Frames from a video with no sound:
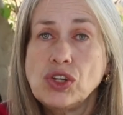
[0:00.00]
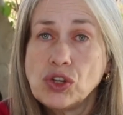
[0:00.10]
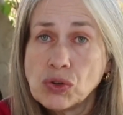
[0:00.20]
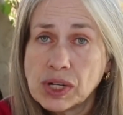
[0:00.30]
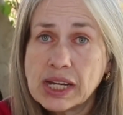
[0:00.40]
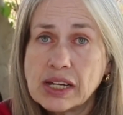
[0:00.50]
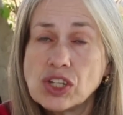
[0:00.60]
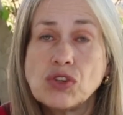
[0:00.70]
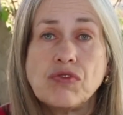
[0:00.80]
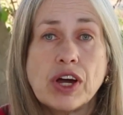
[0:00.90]
you
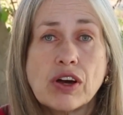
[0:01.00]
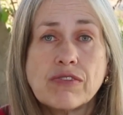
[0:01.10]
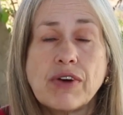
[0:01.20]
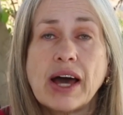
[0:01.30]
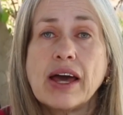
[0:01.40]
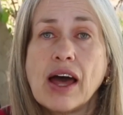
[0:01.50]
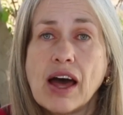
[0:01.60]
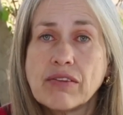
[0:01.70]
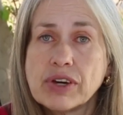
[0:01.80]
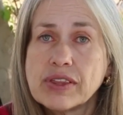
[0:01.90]
need to verify
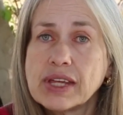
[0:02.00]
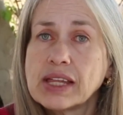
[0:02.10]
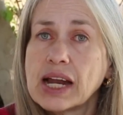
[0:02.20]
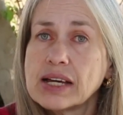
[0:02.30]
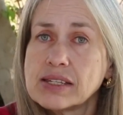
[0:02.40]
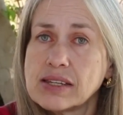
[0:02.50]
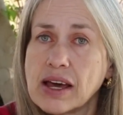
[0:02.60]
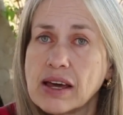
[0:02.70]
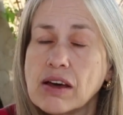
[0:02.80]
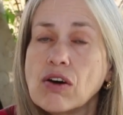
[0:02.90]
everything that I
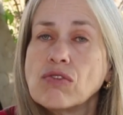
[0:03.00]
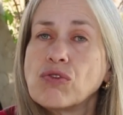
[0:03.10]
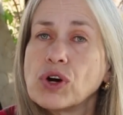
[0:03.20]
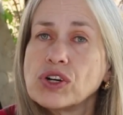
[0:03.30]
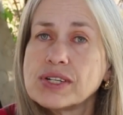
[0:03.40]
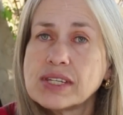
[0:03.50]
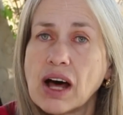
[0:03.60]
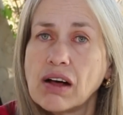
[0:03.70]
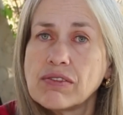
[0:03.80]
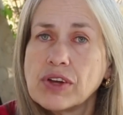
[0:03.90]
say for
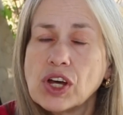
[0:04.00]
yourself.